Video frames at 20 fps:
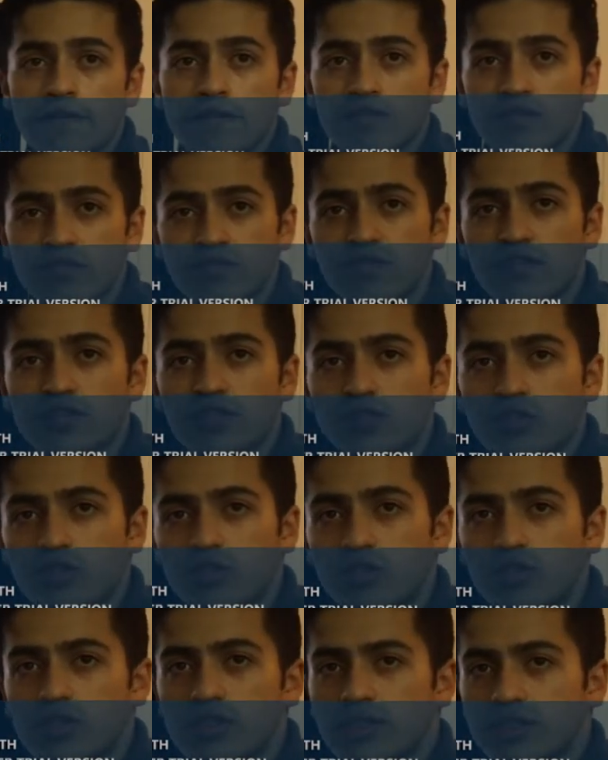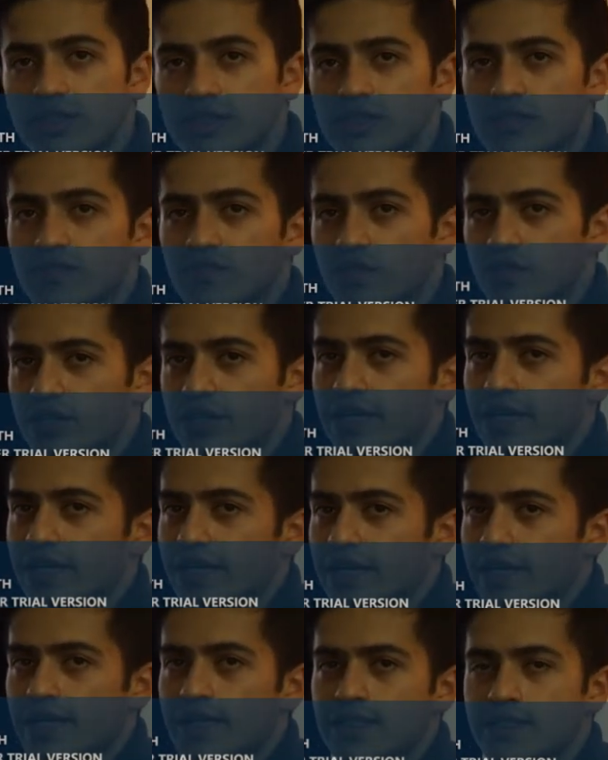Transfection using the antibody
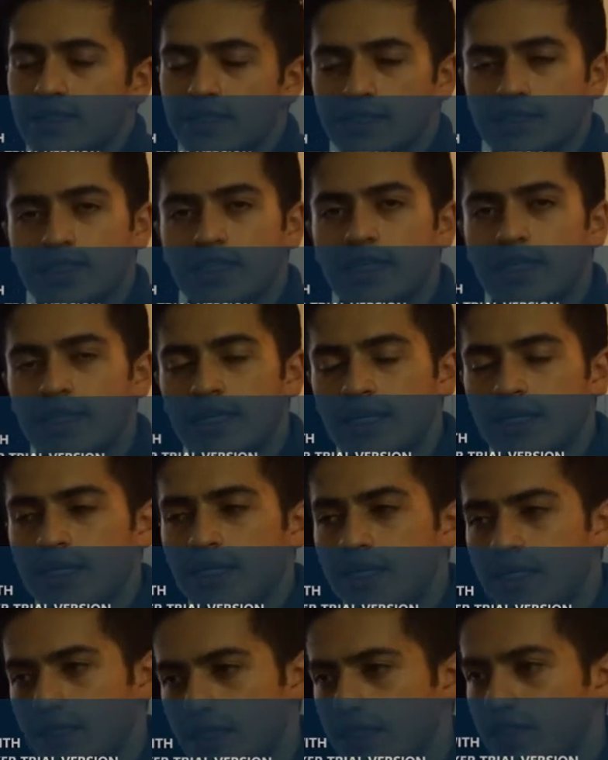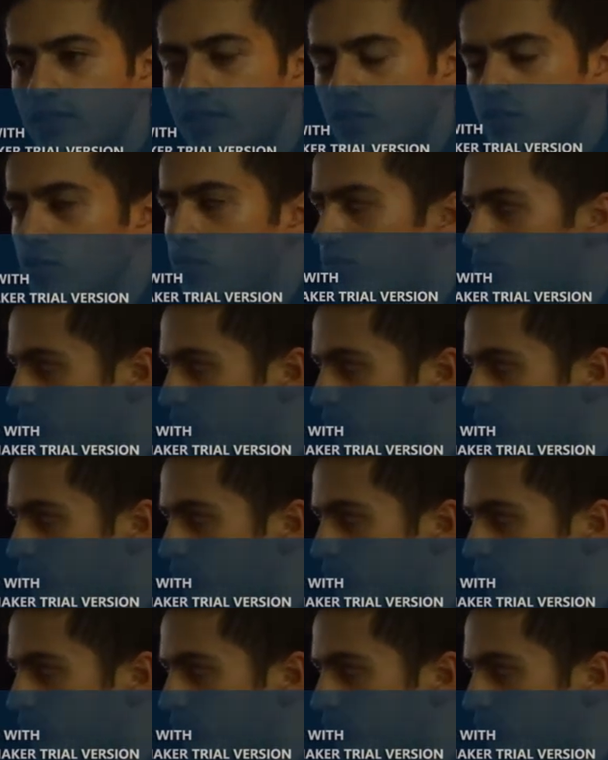against the E2